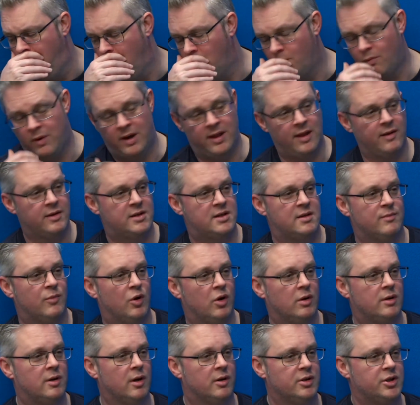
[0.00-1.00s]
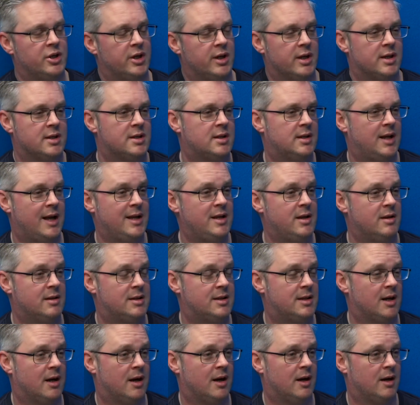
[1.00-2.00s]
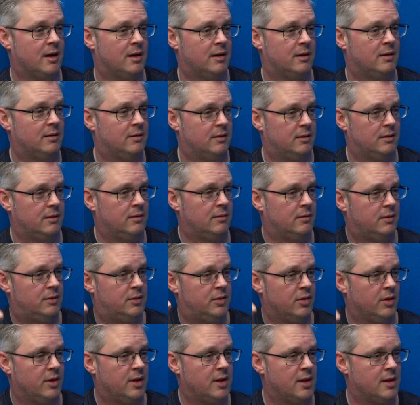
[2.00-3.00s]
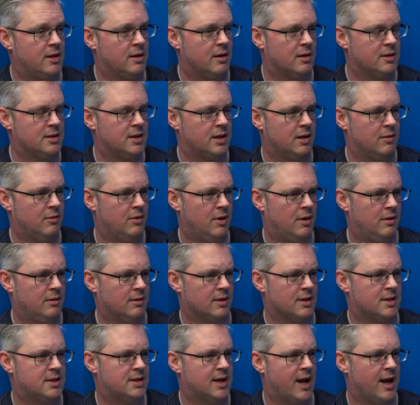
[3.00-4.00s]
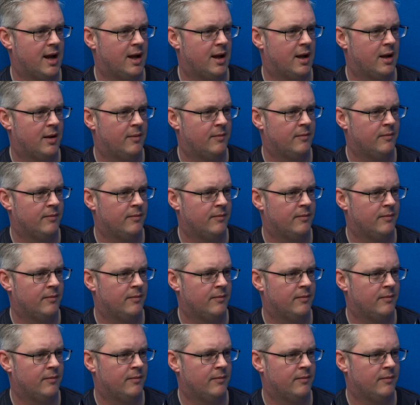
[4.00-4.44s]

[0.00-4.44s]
where there's some more dodginess. Then you start joining the dots and go, well, hold on a sec.